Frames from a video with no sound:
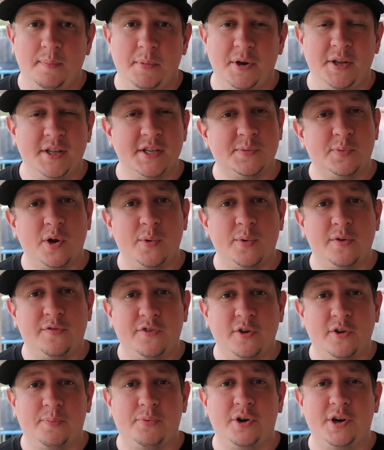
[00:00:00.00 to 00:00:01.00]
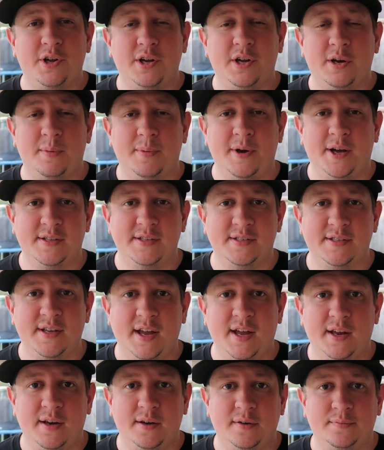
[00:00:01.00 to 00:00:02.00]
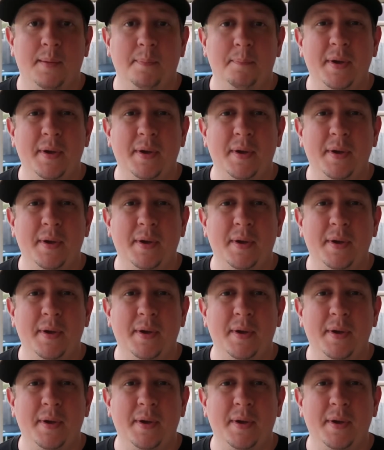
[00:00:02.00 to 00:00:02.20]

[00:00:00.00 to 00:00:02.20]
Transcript: But at this point, we feel pretty good about this hand.